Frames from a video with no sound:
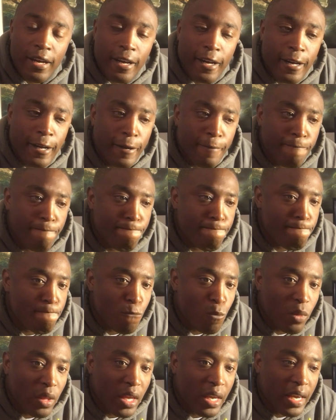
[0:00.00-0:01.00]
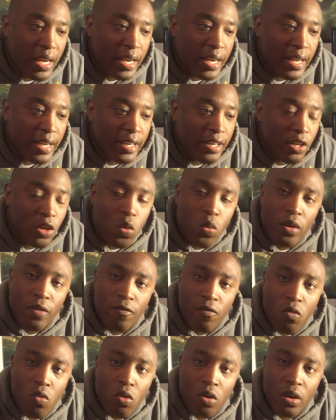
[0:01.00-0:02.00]
And
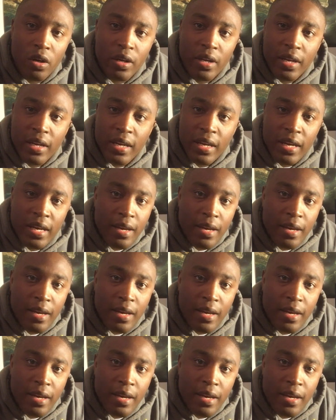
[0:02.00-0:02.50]
going forward,